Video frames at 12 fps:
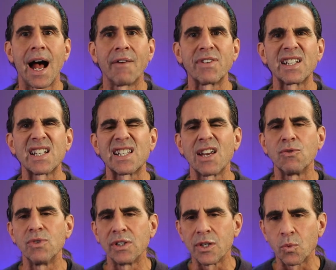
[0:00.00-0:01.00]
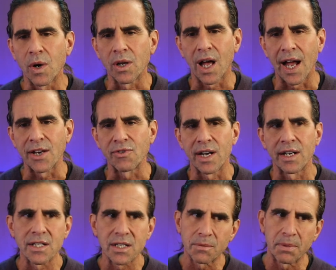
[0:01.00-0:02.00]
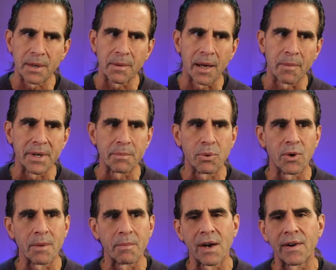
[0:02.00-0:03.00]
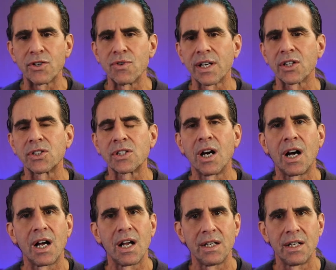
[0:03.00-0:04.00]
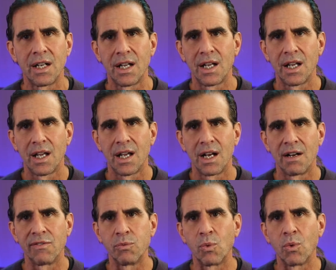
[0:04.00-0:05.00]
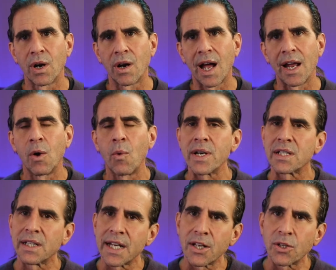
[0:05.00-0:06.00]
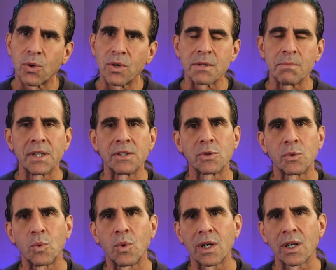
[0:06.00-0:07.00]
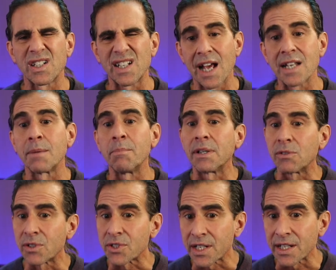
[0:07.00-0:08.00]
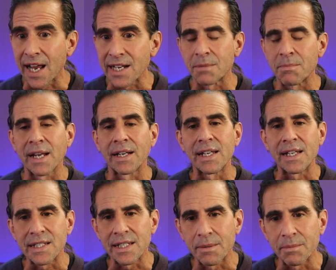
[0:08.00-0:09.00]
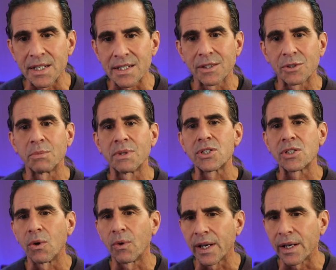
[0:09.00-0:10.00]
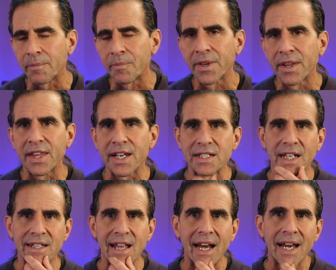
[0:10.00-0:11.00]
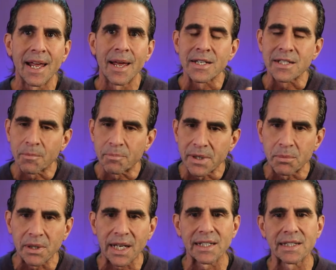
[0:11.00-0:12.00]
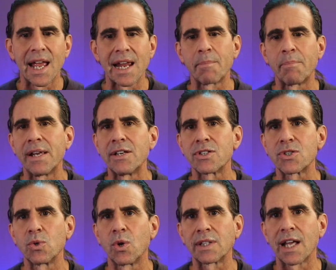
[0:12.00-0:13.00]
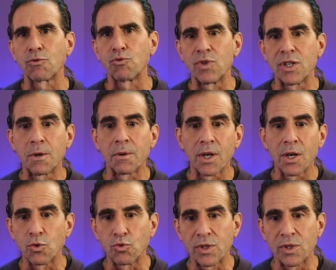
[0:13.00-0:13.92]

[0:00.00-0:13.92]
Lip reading: obviously stay really well hydrated. This is a big point, Mary. Drink a ton of water. I always lean towards mineral water because it has some minerals in it. It has the magnesium, gives a little bit of sodium, things like that. Some people like to take a pinch of salt, that real